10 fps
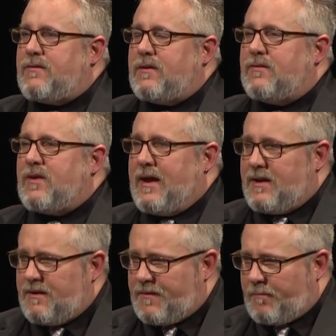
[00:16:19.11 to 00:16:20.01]
a
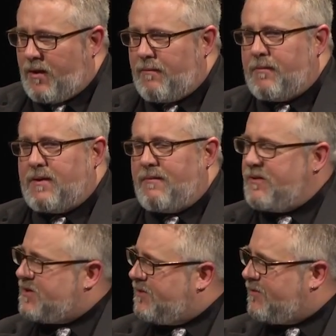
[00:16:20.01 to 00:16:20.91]
scientific problem in
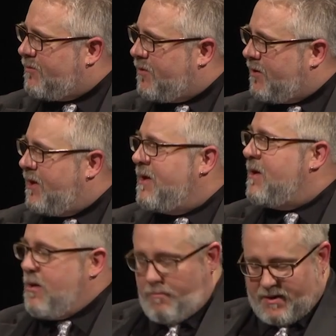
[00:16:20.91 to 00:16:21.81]
every sense of the word,
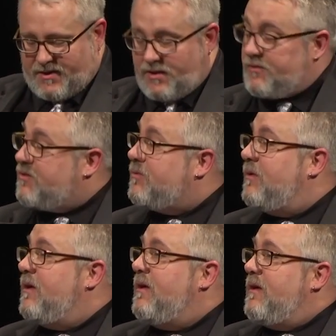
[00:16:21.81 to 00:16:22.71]
but it's
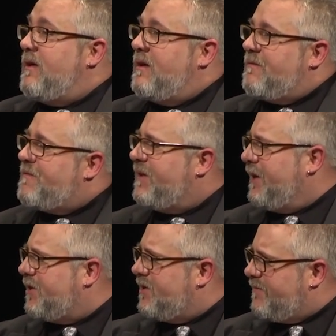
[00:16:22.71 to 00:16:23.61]
also an
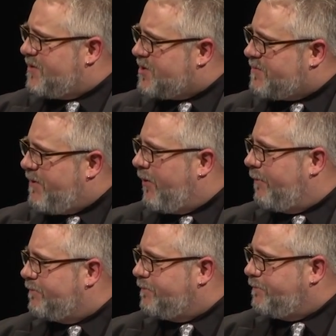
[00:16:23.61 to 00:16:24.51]
affliction of the spirit
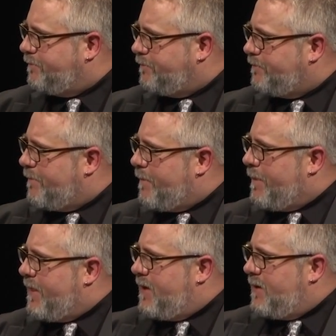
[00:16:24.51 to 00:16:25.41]

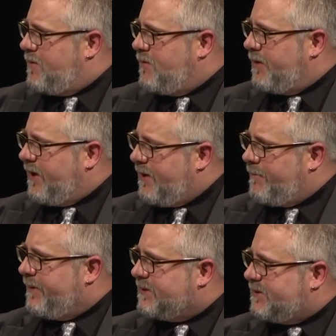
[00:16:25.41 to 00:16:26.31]
to
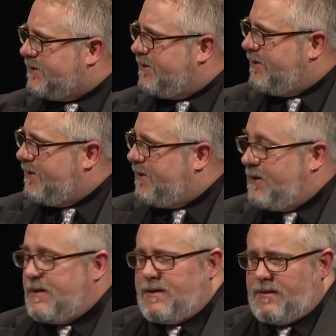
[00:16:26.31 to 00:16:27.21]
encompass
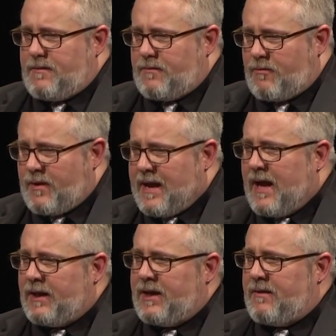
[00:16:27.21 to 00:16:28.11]
the
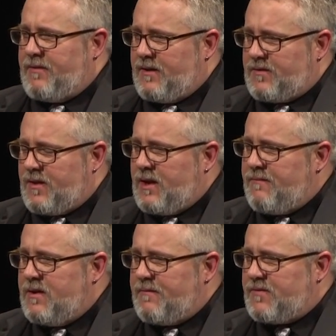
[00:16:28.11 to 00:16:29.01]
reality of this, that
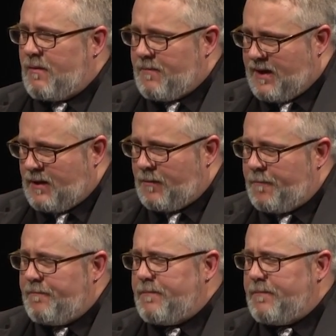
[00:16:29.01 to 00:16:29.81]
even if somehow,